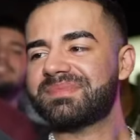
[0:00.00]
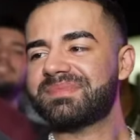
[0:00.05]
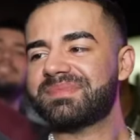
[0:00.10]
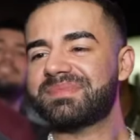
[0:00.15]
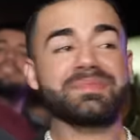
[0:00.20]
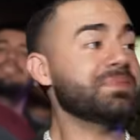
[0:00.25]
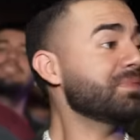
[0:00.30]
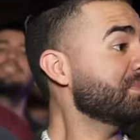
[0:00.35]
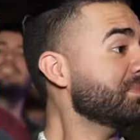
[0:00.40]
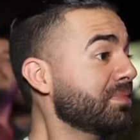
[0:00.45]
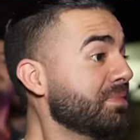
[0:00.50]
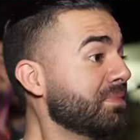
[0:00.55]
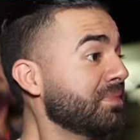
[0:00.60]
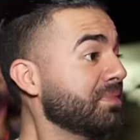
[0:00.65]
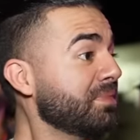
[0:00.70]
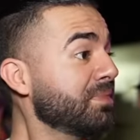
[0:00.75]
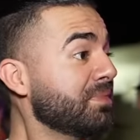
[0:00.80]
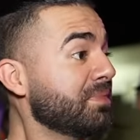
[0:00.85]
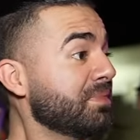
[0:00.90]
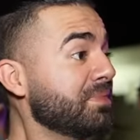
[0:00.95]

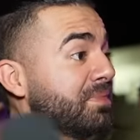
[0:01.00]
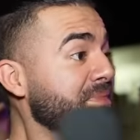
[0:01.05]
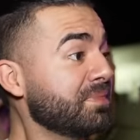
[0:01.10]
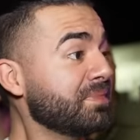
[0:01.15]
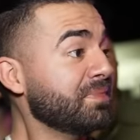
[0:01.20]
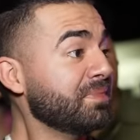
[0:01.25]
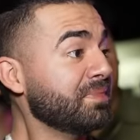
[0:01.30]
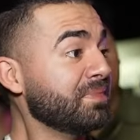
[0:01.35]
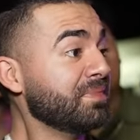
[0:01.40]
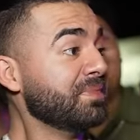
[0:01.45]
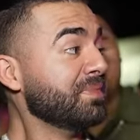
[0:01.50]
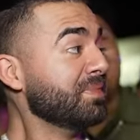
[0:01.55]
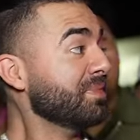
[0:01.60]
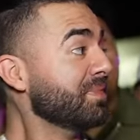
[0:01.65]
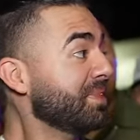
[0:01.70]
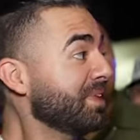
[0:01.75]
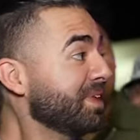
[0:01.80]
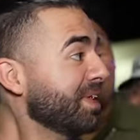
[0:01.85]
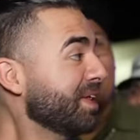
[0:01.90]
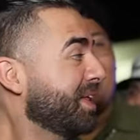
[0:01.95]
The person shown says nothing.